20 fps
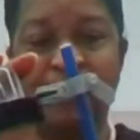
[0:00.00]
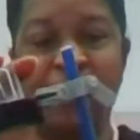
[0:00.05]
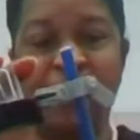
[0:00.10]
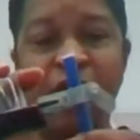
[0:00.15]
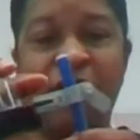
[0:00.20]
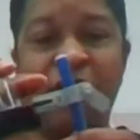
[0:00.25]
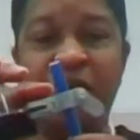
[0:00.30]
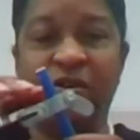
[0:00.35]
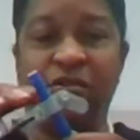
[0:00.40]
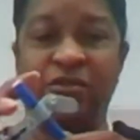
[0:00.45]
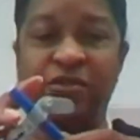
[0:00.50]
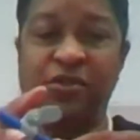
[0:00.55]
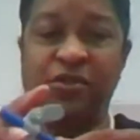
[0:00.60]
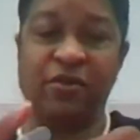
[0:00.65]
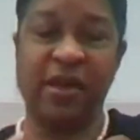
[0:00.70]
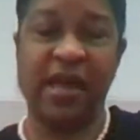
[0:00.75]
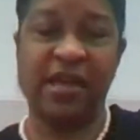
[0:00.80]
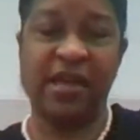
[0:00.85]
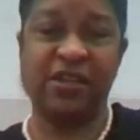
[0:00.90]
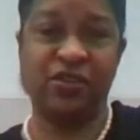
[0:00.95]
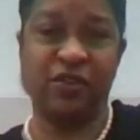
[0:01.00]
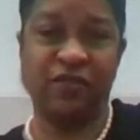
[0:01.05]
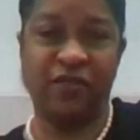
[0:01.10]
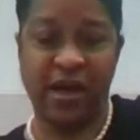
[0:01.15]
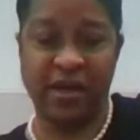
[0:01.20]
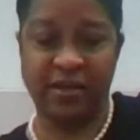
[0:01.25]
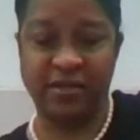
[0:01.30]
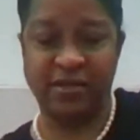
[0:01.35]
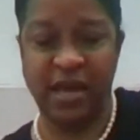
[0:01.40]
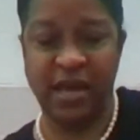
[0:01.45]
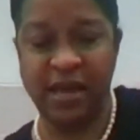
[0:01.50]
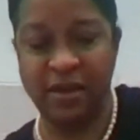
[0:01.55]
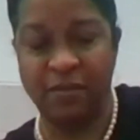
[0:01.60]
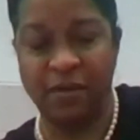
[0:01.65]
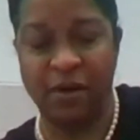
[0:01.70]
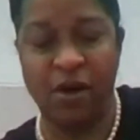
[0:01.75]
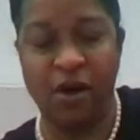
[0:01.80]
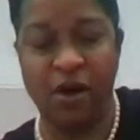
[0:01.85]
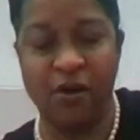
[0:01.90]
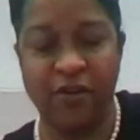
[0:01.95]
markers, okay? So if I take
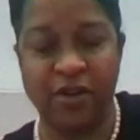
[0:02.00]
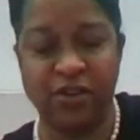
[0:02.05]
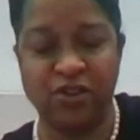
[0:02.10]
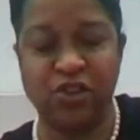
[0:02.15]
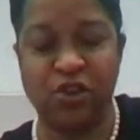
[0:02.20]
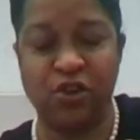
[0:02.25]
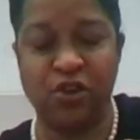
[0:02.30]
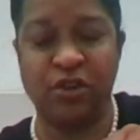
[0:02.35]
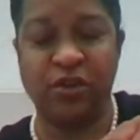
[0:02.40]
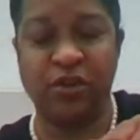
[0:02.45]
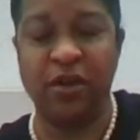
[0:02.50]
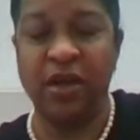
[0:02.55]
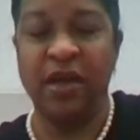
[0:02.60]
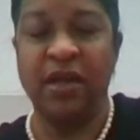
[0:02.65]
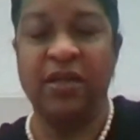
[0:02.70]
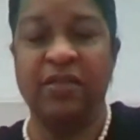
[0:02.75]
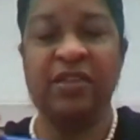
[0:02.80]
it off, I'll show you.